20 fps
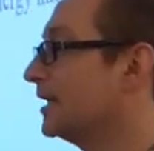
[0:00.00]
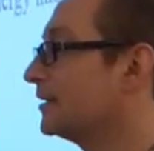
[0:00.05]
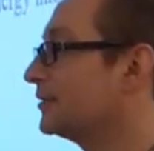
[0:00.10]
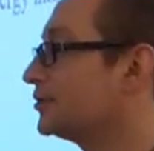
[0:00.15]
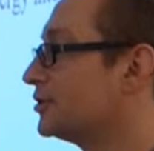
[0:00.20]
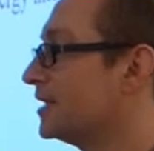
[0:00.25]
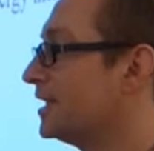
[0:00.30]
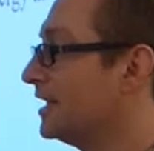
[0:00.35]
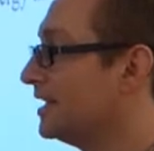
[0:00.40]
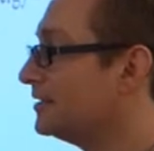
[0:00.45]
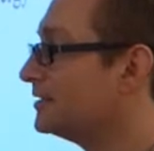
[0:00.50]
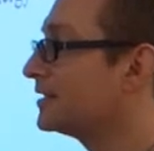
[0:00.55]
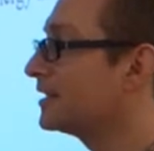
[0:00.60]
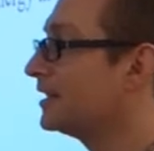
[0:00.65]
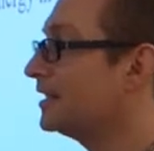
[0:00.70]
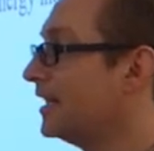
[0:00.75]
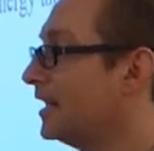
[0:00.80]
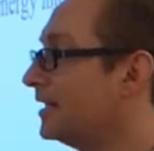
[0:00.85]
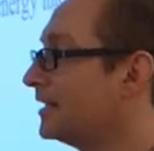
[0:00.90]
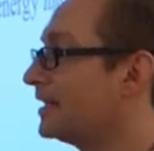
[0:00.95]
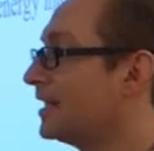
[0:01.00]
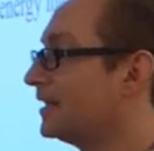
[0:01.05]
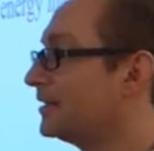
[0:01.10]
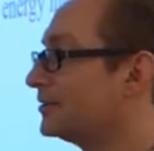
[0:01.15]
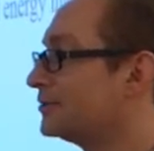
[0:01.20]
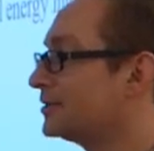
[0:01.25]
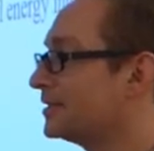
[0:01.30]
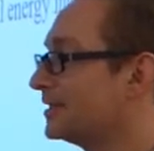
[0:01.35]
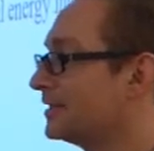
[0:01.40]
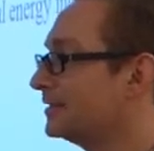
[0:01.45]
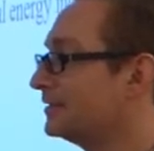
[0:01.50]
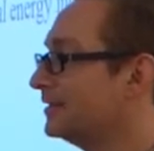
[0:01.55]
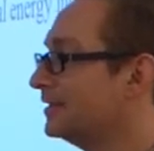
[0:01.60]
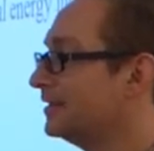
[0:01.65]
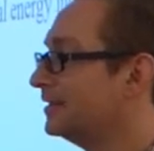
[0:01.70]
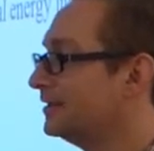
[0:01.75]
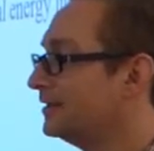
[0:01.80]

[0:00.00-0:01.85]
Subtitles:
energy into kinetic energy